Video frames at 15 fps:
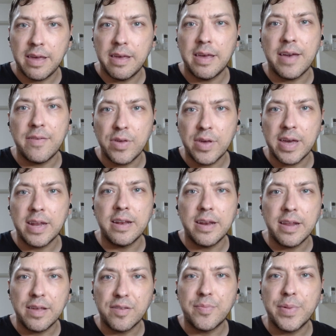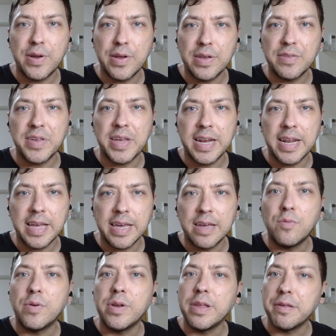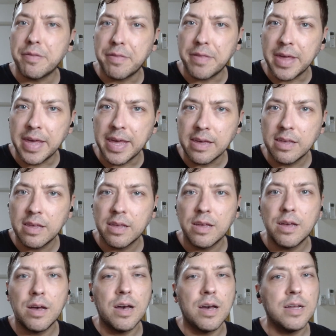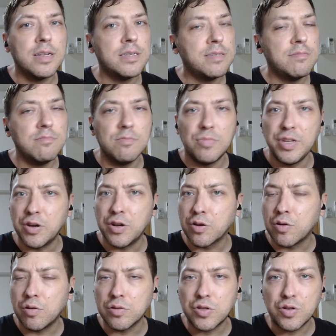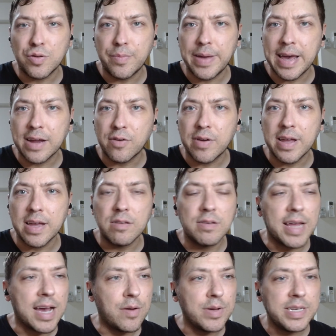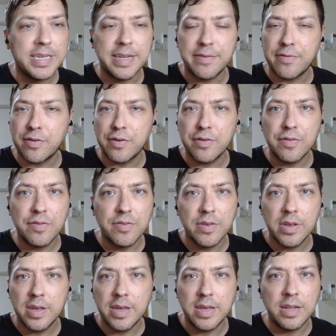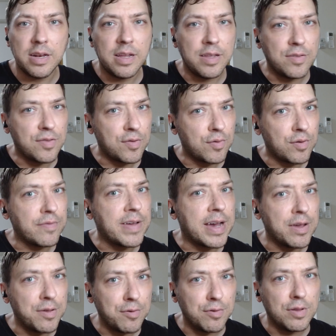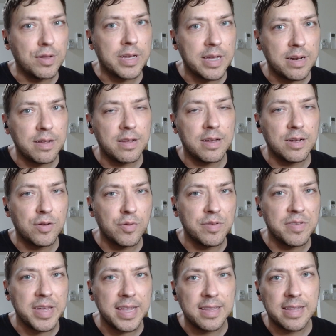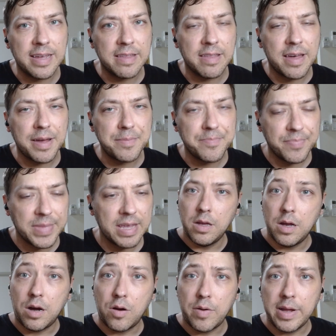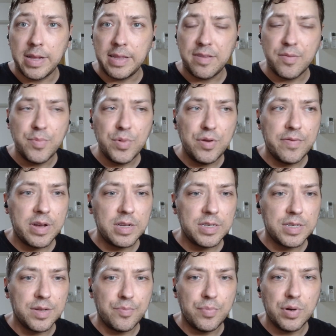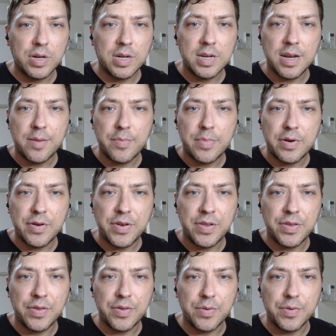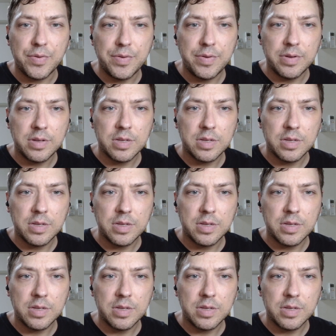have you had any experience eating it? What do you think? Uh, your cultural background, how it differs in, in sort of how you look at a cuisine like that. All right, let's move on to book number two,